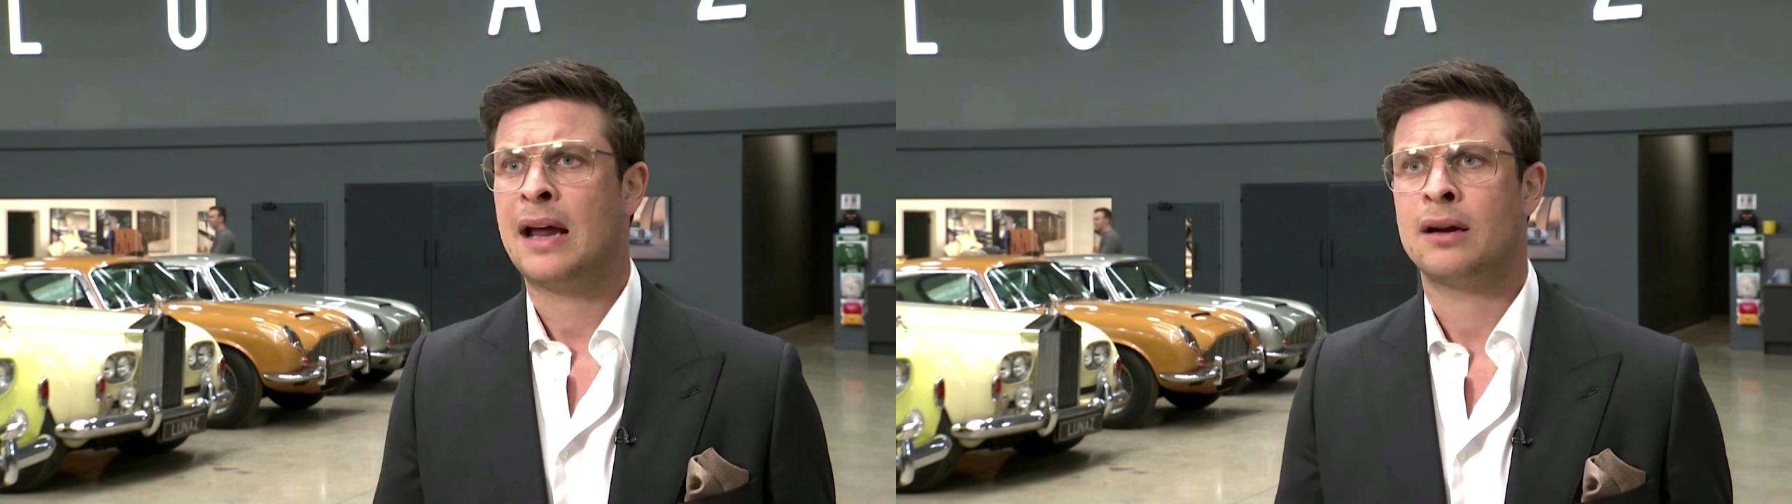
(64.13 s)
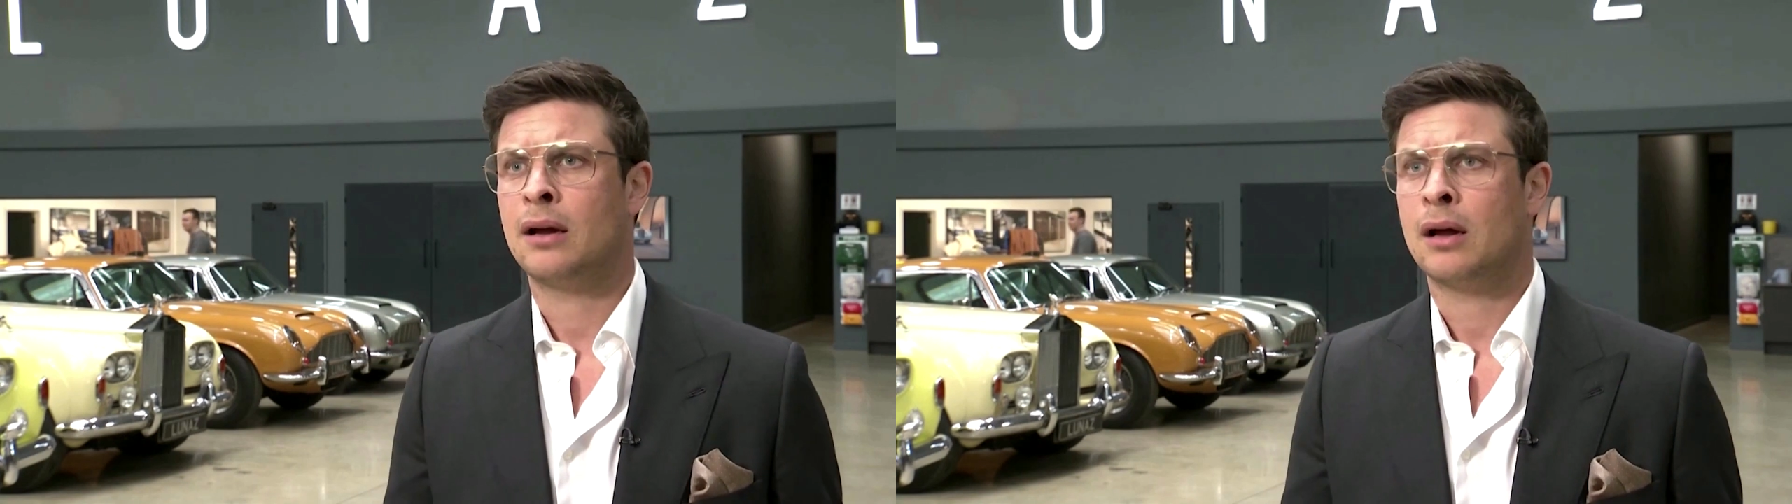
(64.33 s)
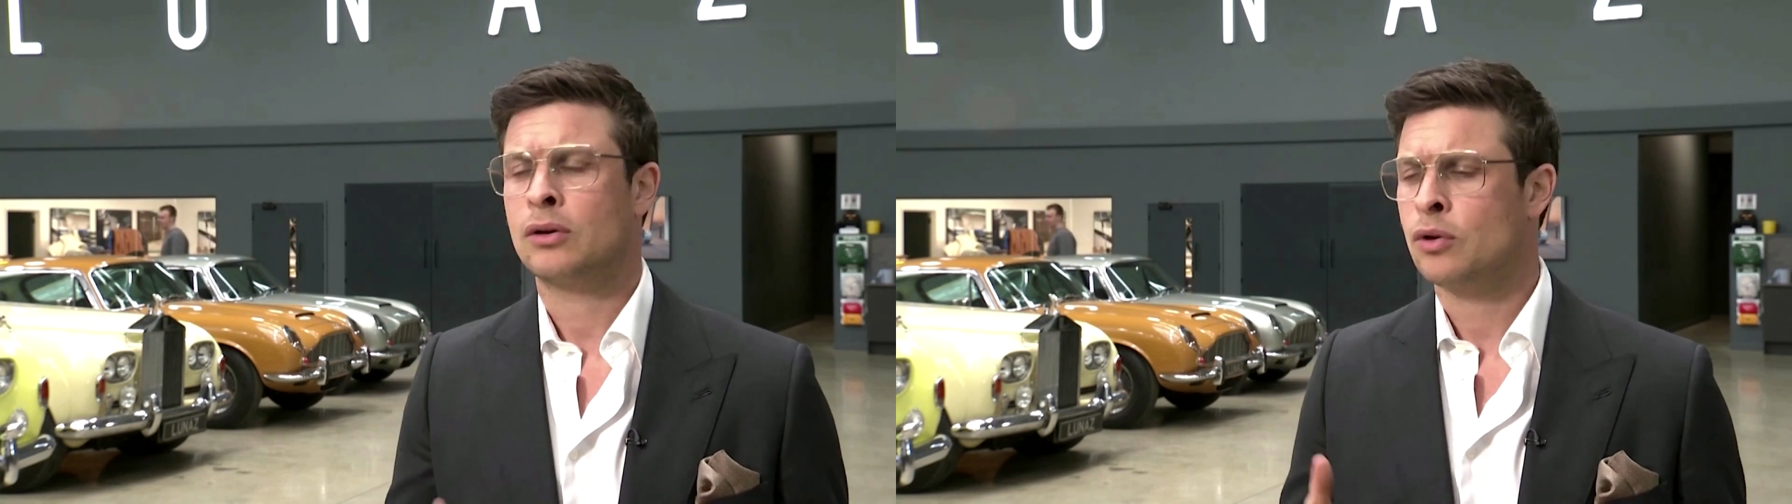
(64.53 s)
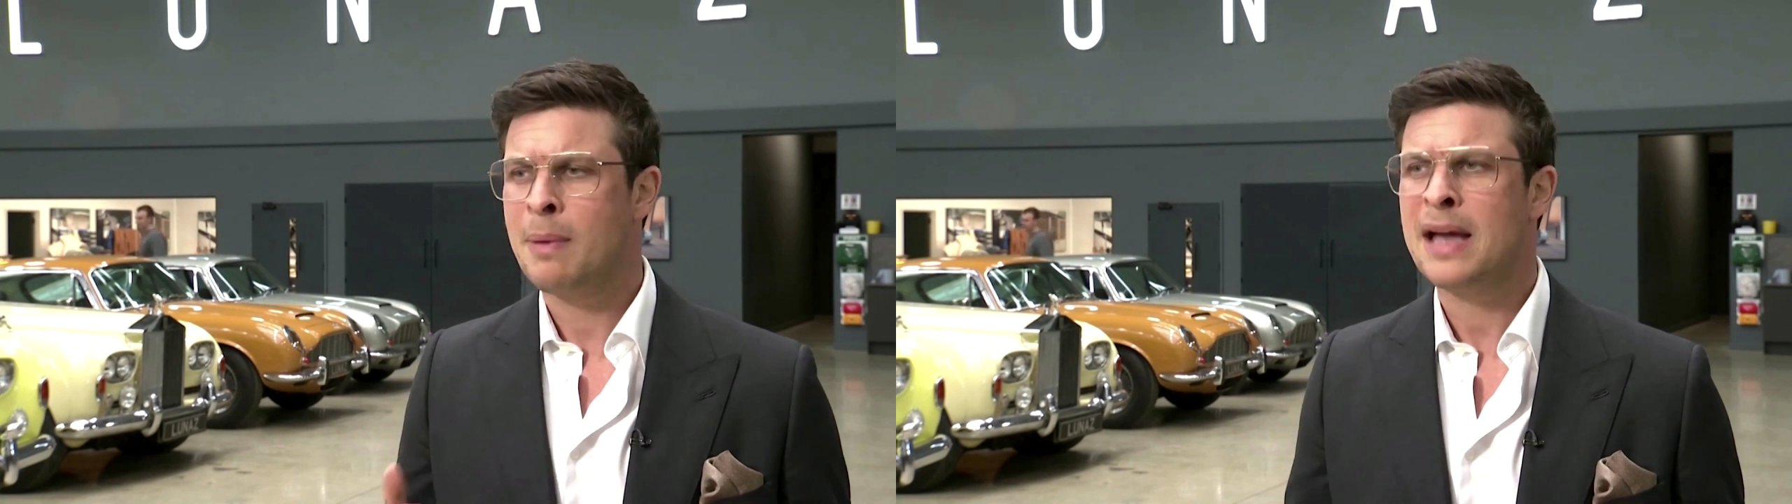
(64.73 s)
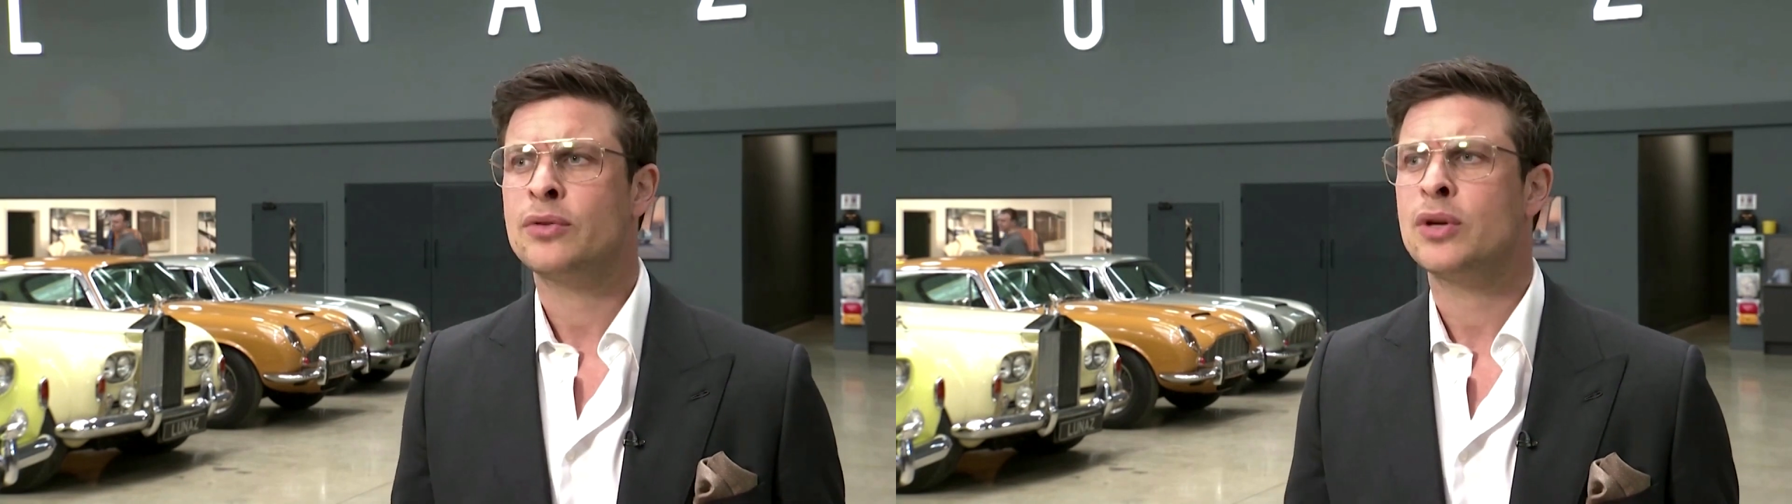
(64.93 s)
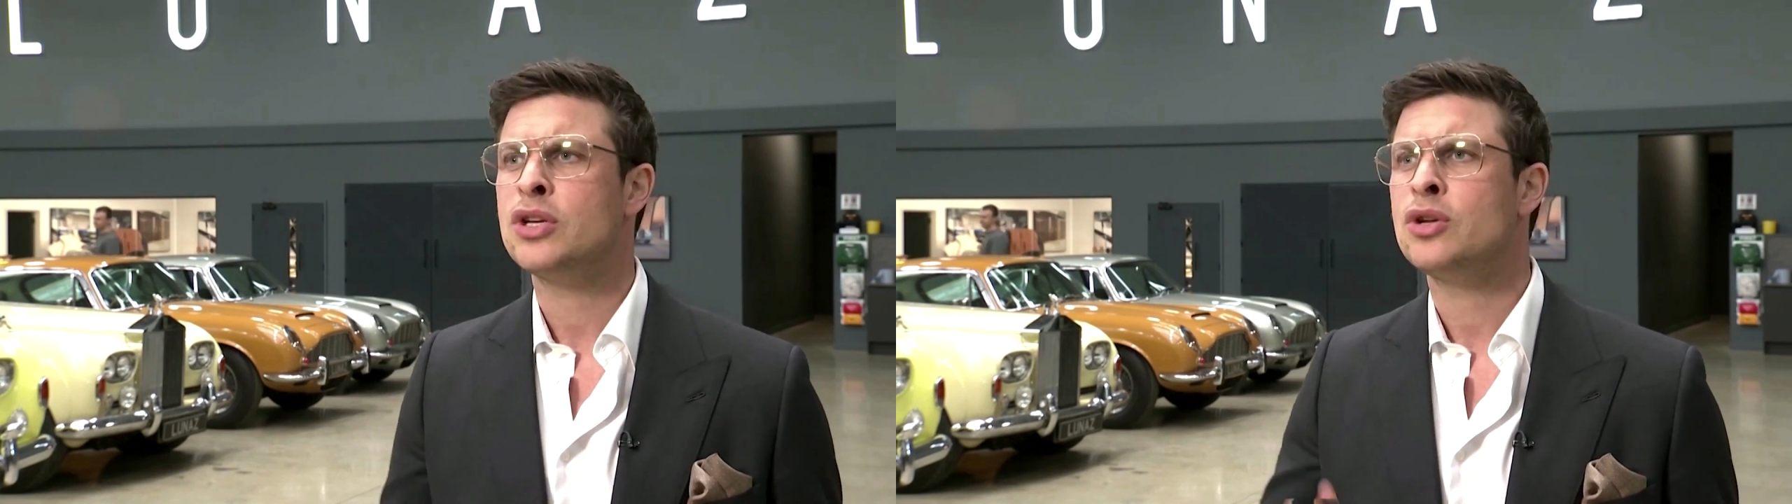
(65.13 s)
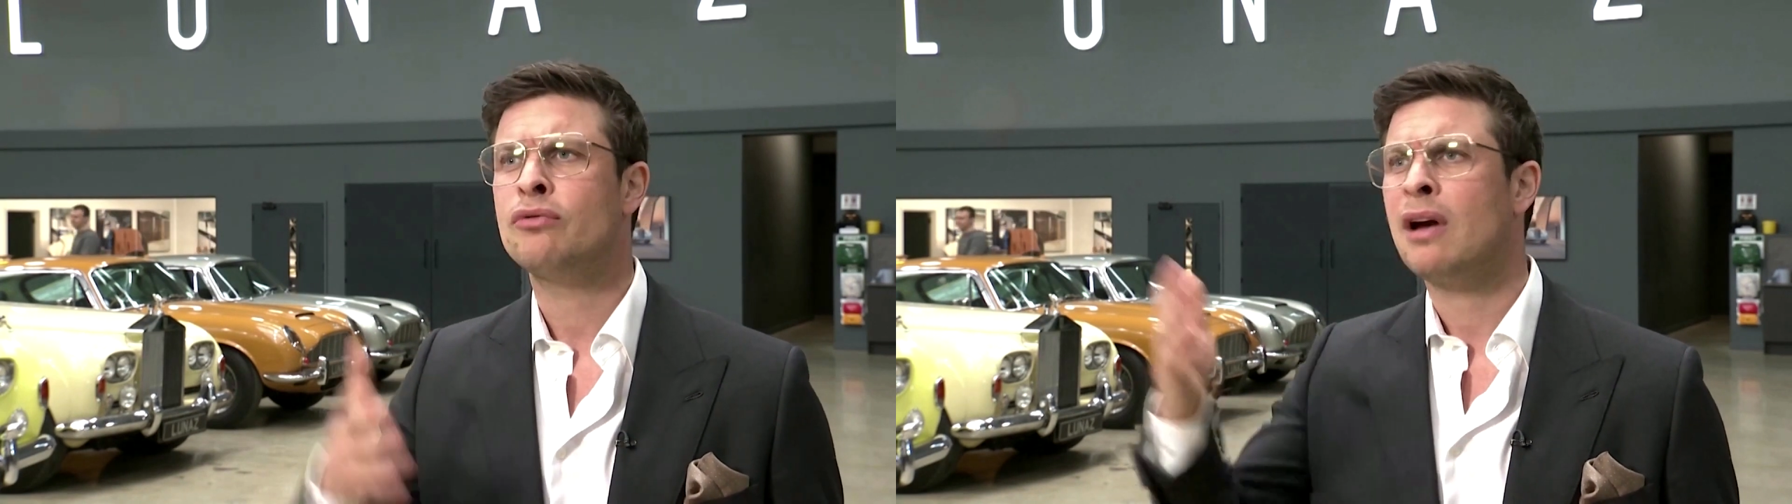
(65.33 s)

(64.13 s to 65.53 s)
And compared to a new